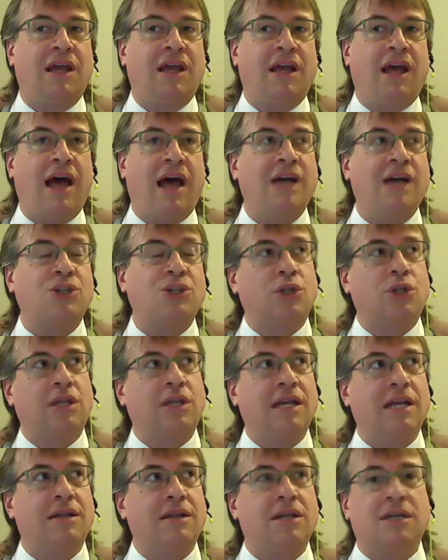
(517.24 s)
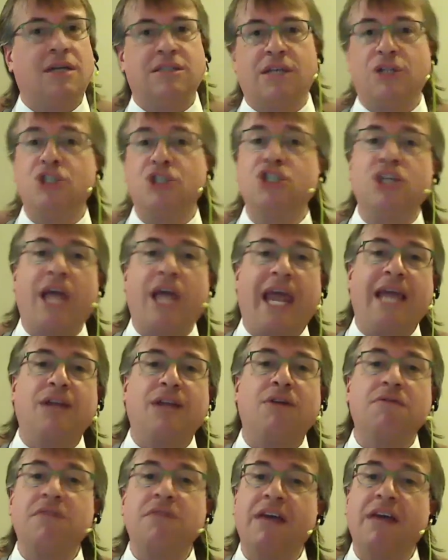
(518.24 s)
actually does a chain
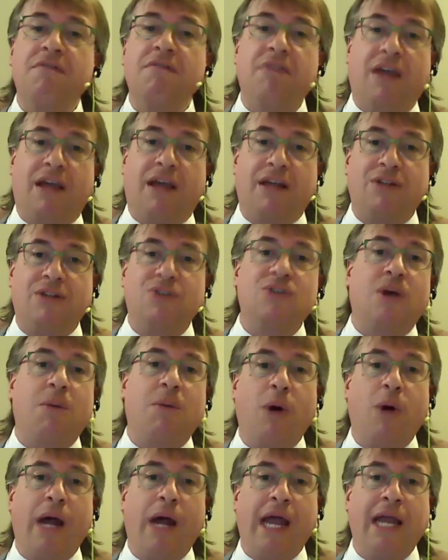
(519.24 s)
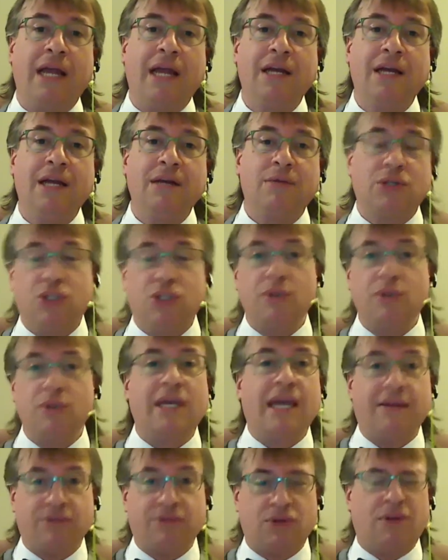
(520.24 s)
of giving in some way? Because you
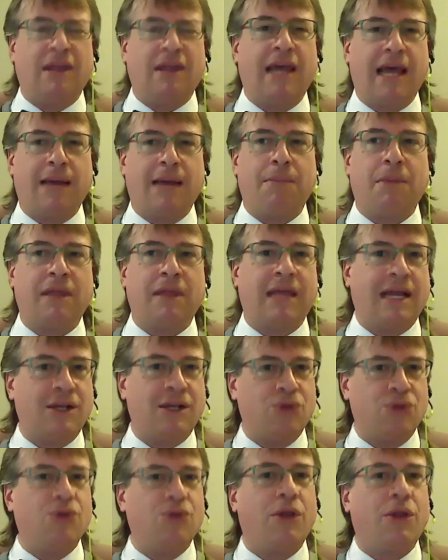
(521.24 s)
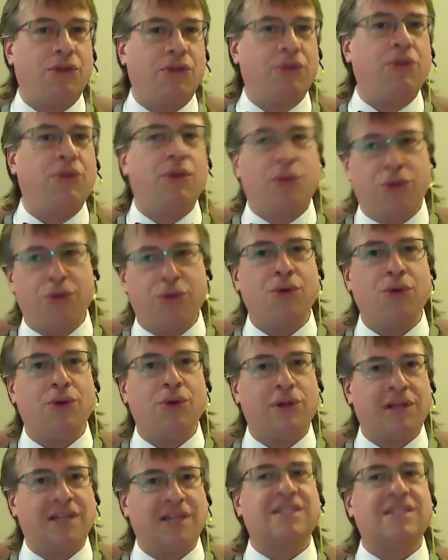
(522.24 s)
give to them, but then
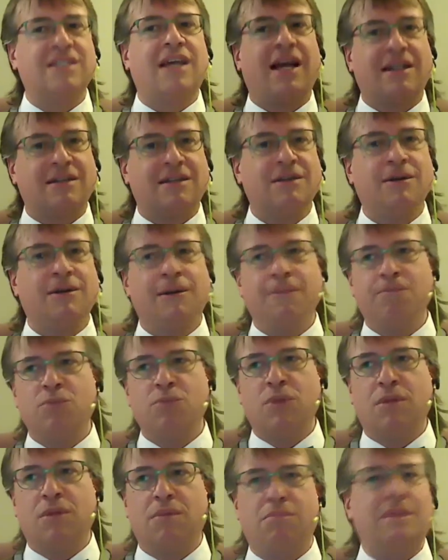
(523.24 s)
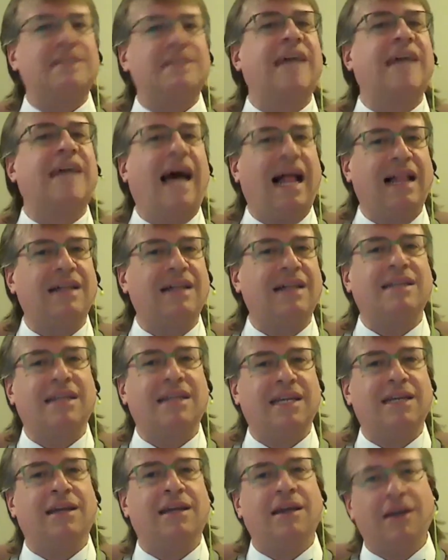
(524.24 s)
does that
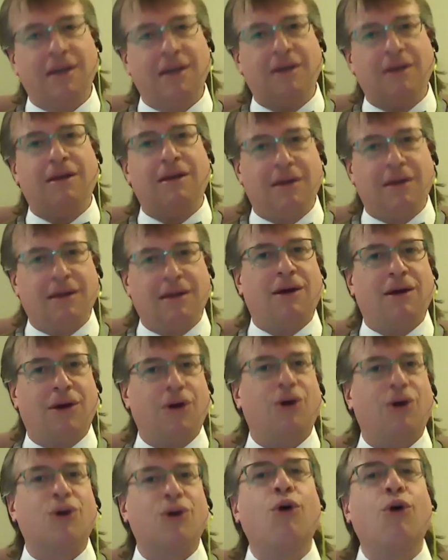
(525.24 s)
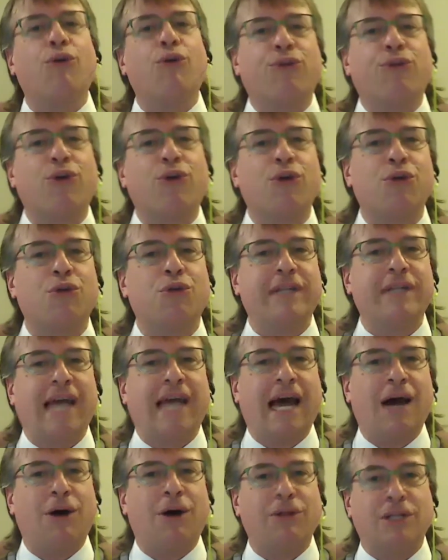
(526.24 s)
mentality go further
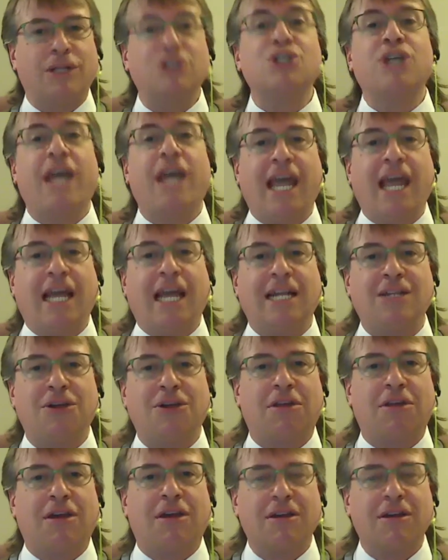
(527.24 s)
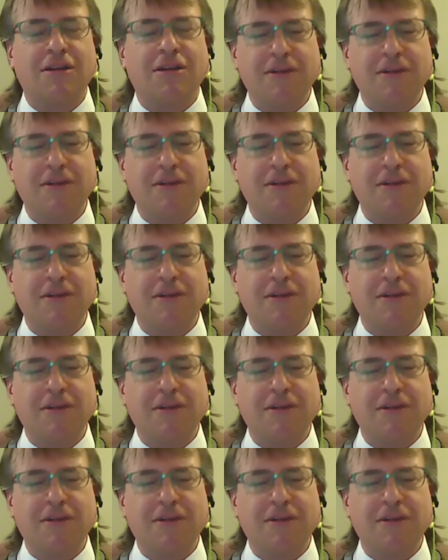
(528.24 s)
down the chain, do you think?